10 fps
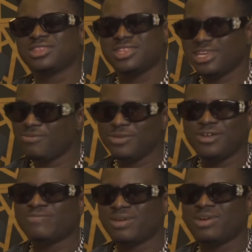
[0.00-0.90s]
that I made
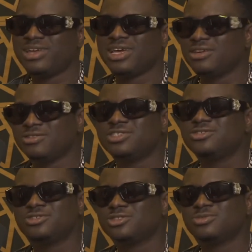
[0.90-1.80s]
up my mind that no, this
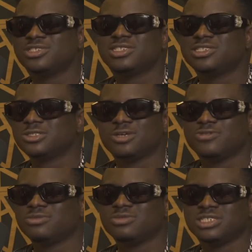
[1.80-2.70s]
juju music is not for me.